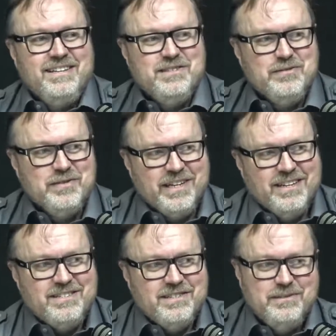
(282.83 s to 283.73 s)
delving
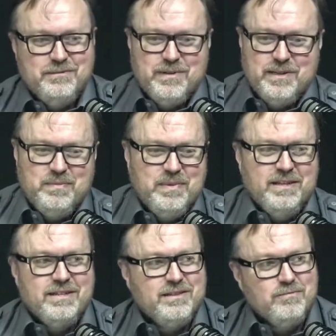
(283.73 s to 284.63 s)
into
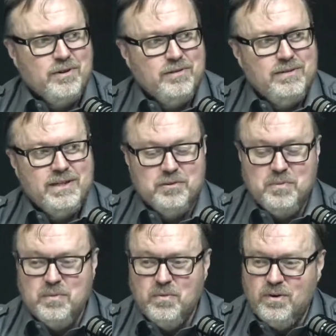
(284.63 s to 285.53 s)
the role a
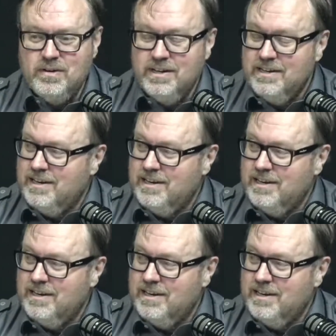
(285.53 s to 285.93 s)
little bit more.